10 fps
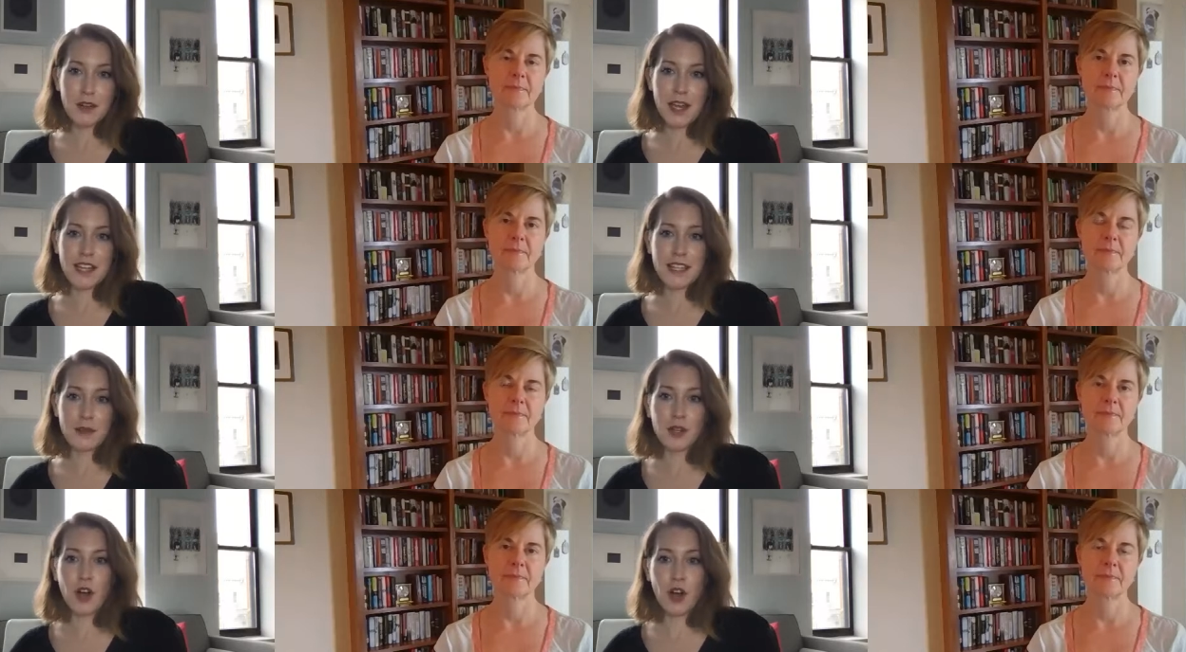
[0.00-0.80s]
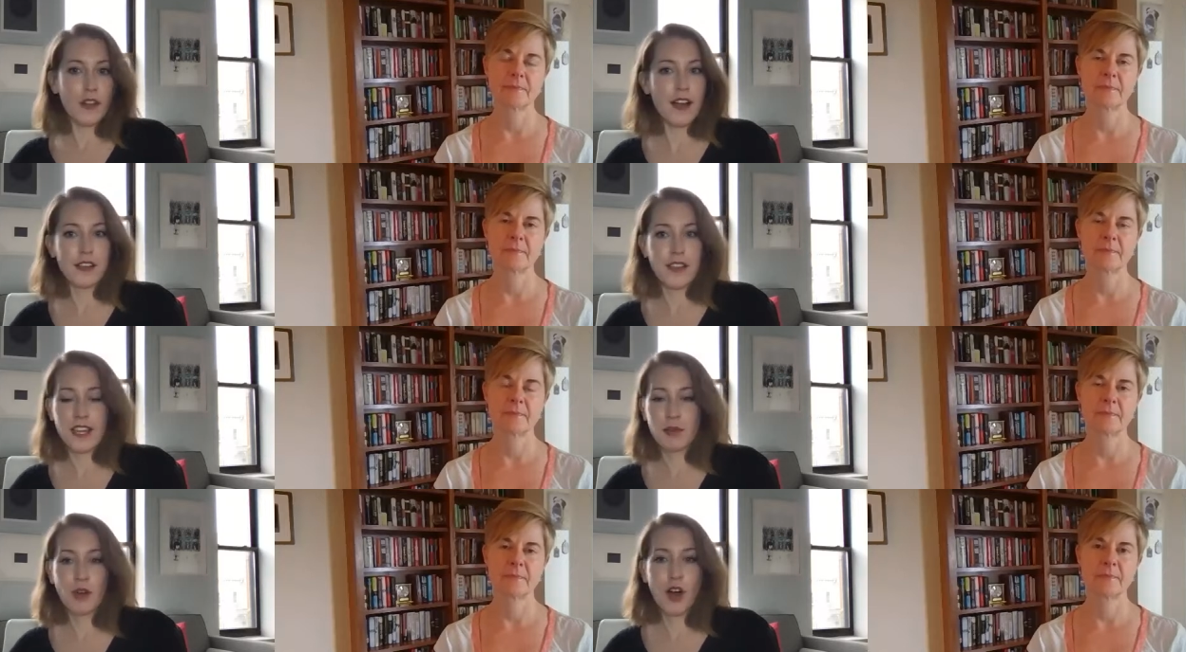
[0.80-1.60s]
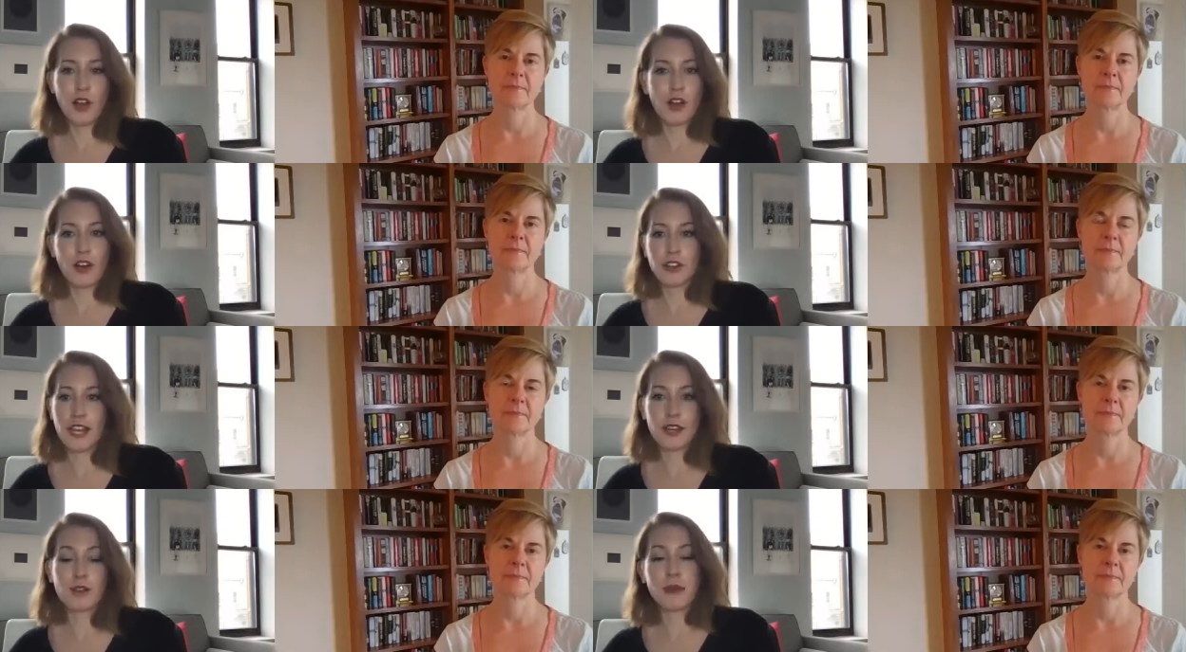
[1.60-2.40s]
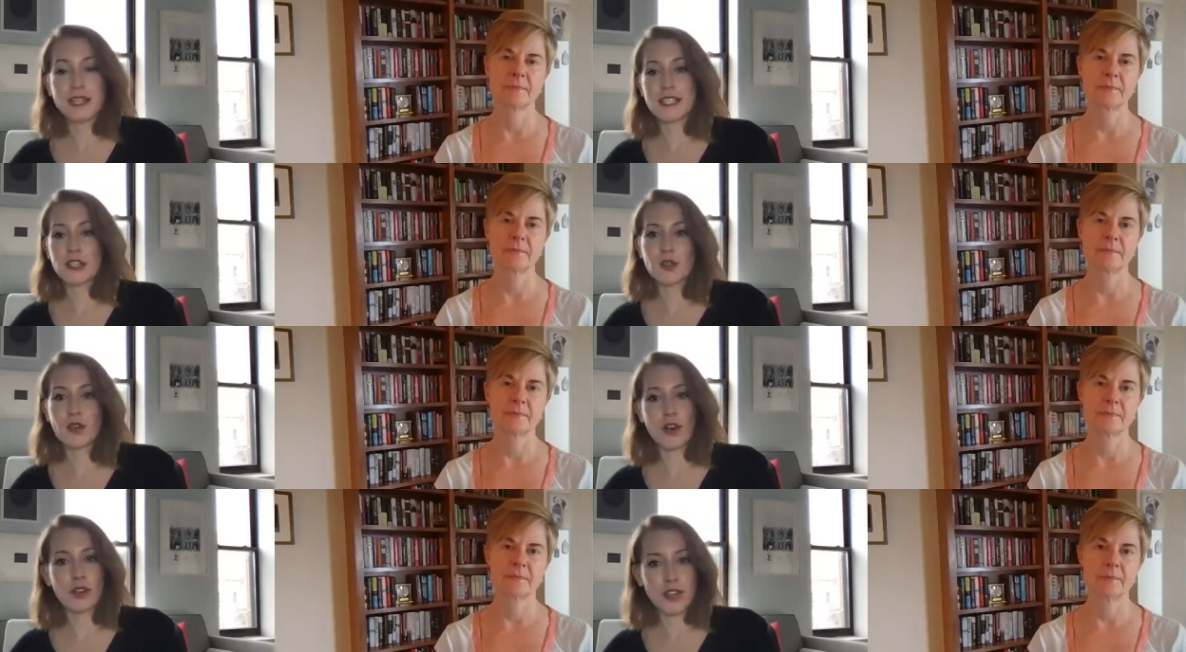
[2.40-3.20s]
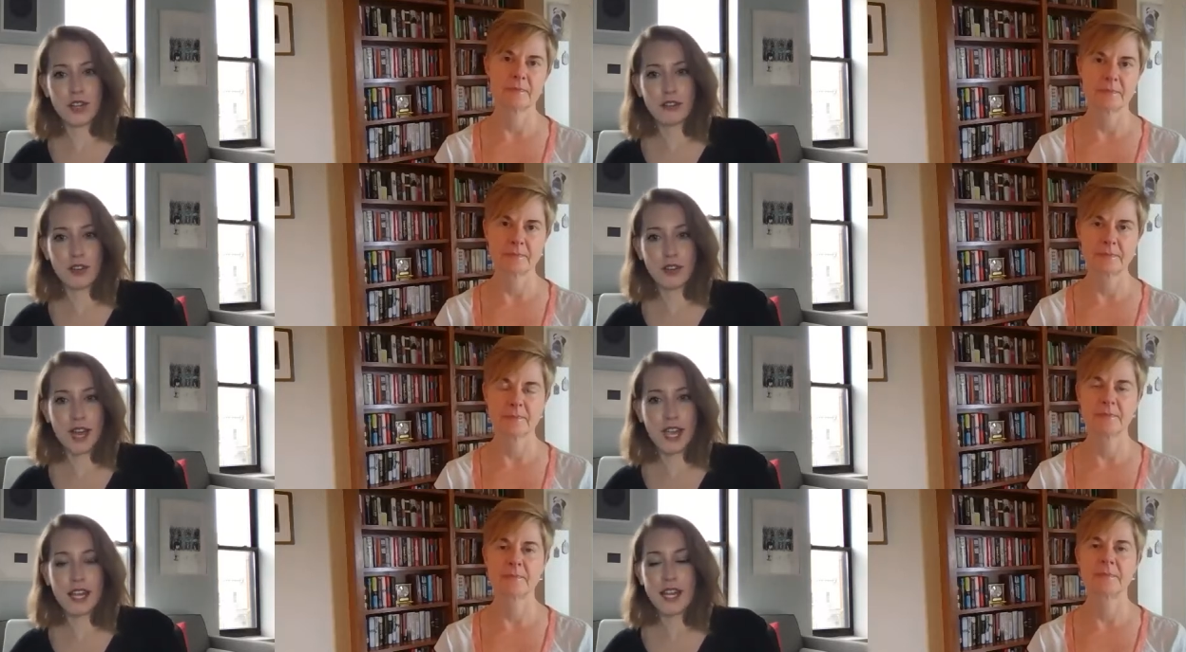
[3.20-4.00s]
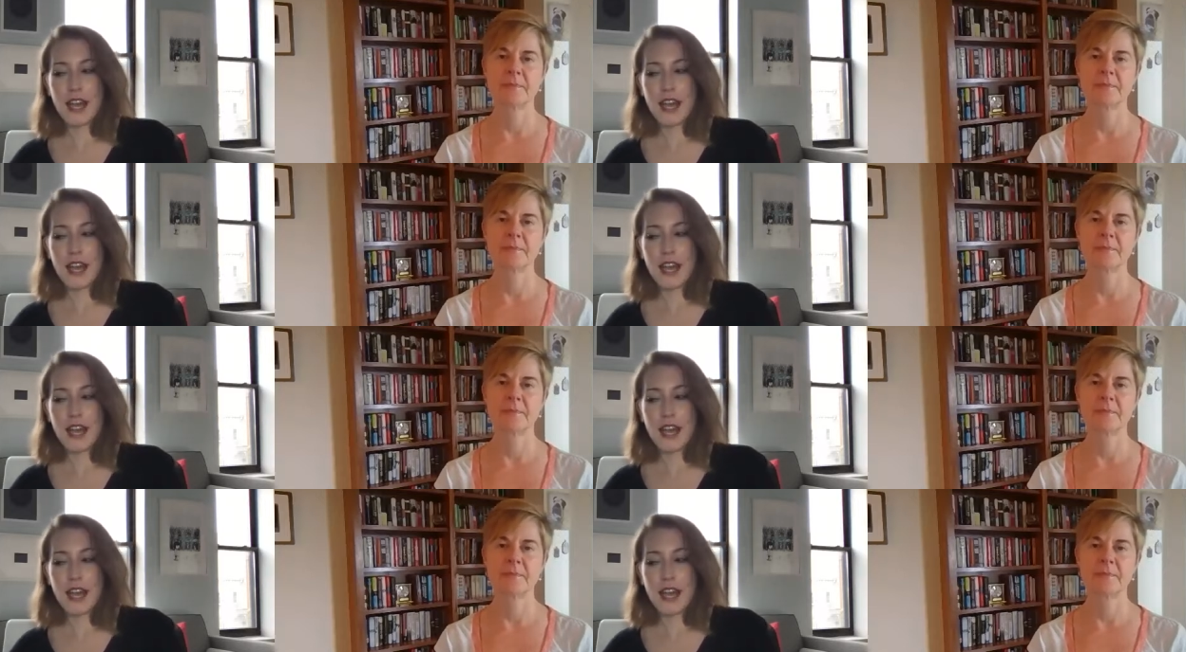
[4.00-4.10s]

Speaker 1: and he would call out like he would call out all night he would make cq calls kind of all night